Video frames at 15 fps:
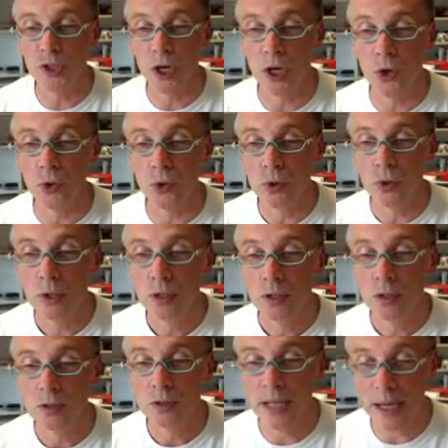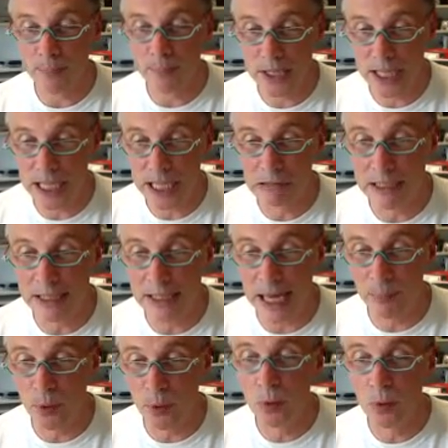So that particular
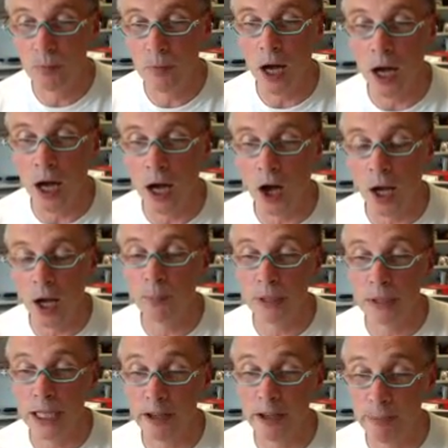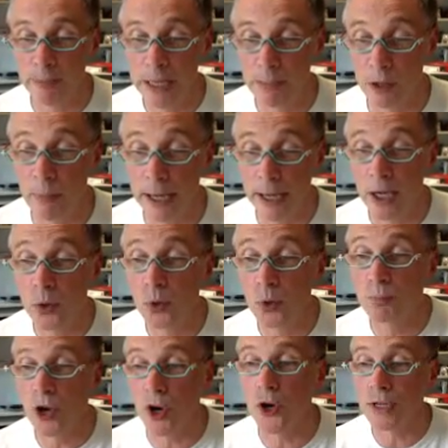example, I believe people are making good
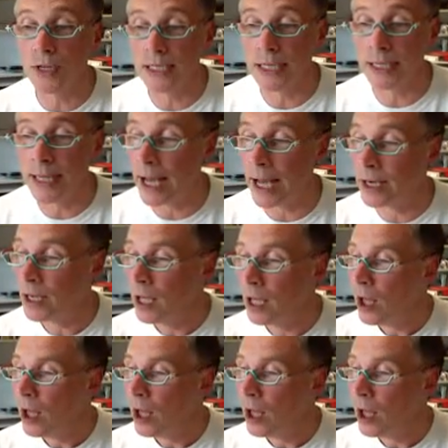progress in that.